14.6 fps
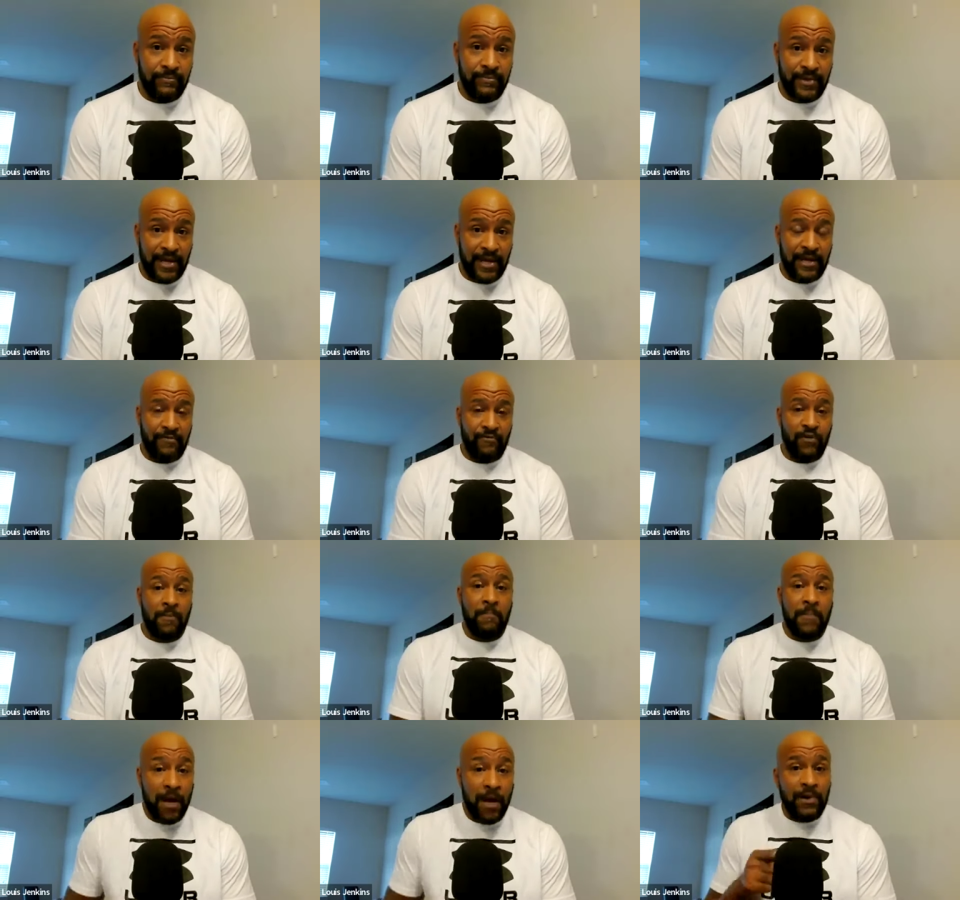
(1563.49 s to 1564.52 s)
Okay.
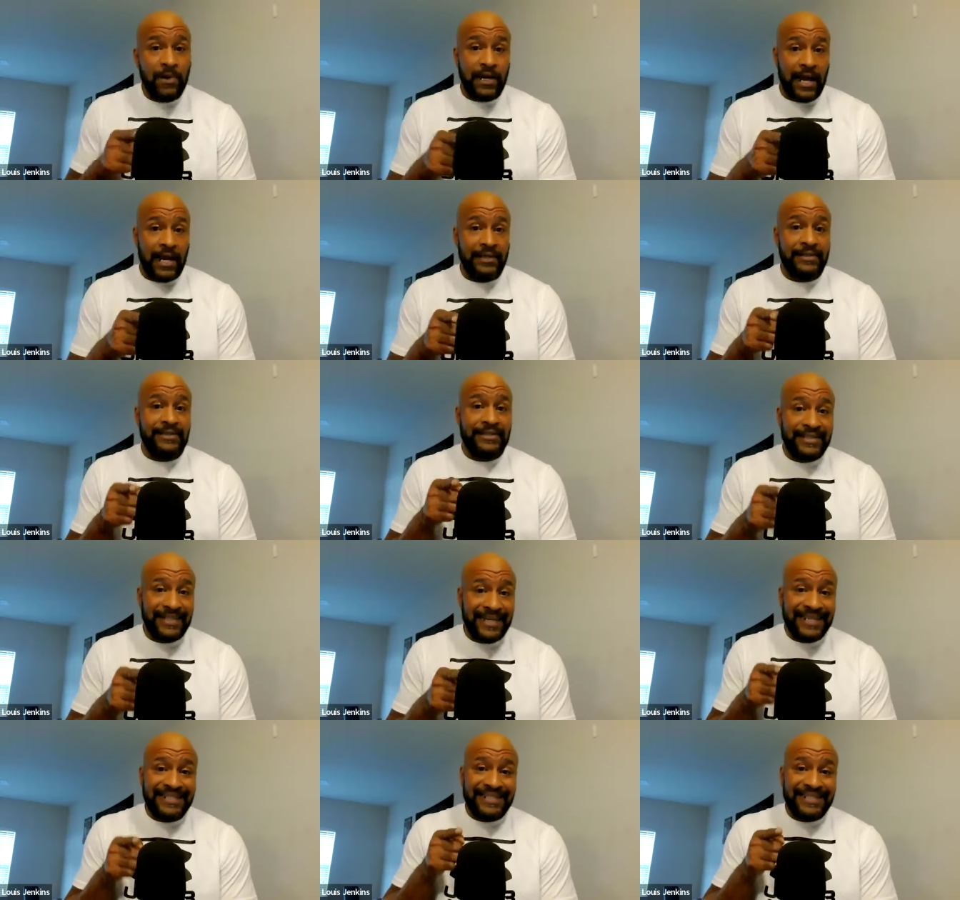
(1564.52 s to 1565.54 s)
Remember that.
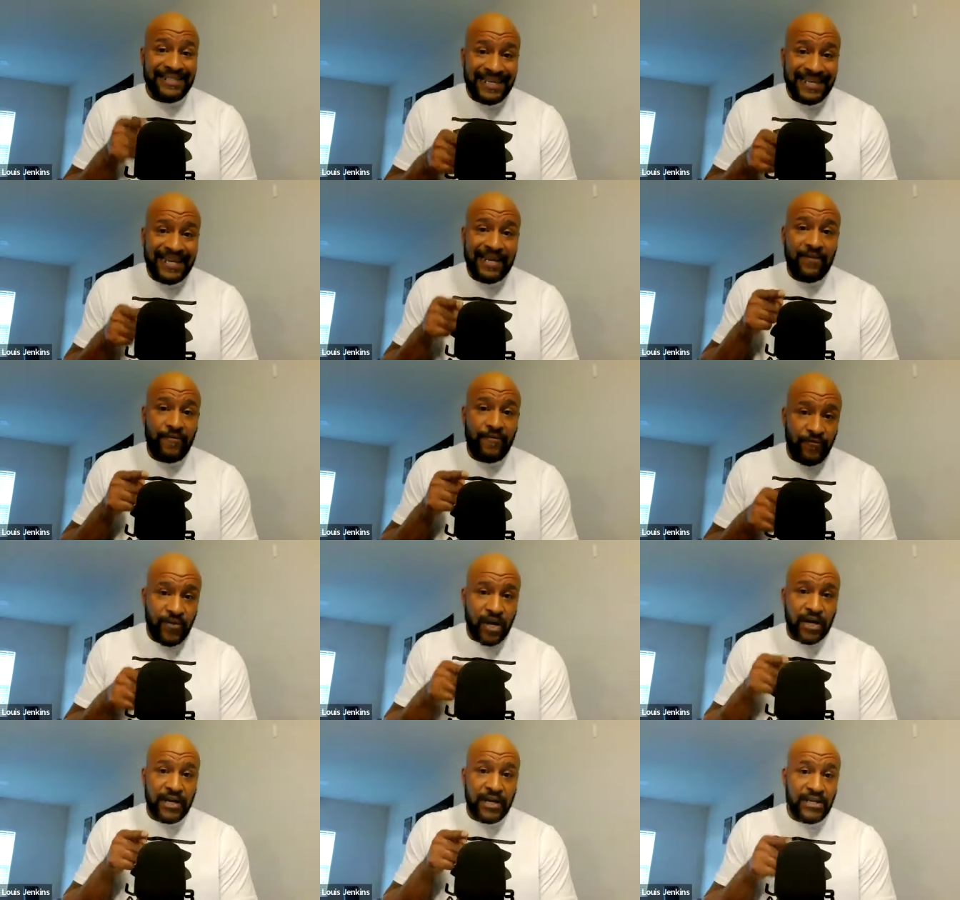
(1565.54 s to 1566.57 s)
16
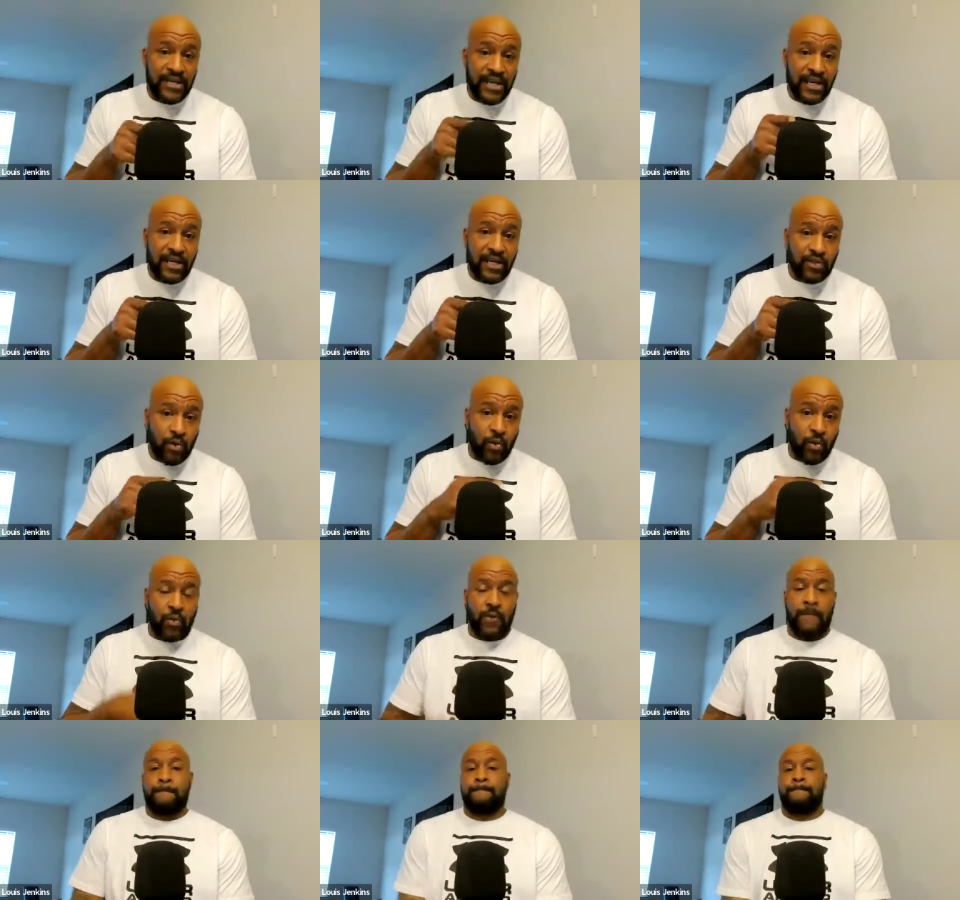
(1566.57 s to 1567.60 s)
fucking years old.
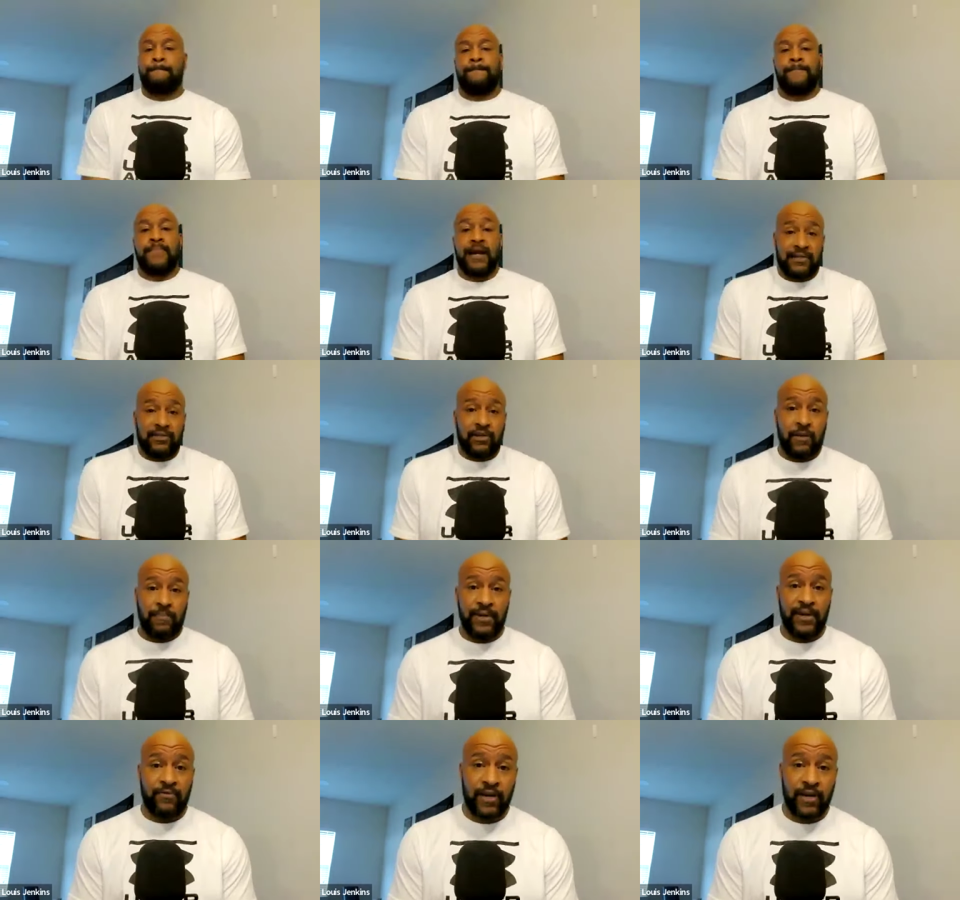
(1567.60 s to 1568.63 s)
I gotta start
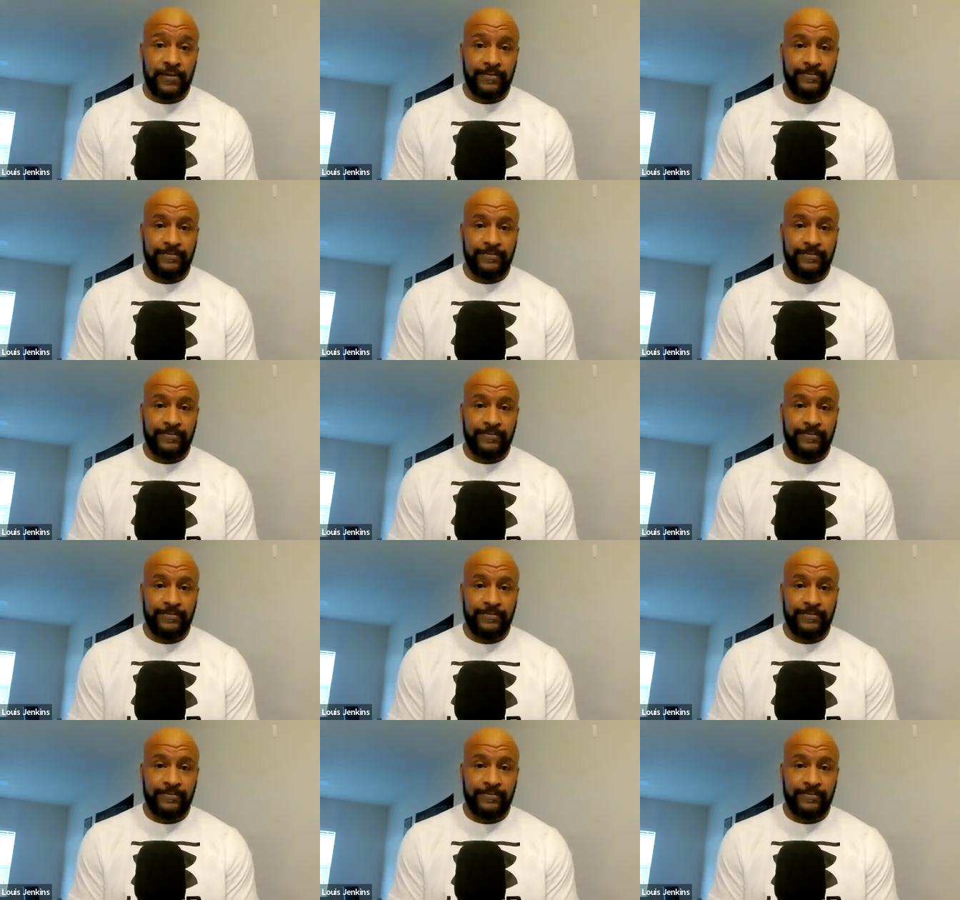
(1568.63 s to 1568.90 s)
paying rent.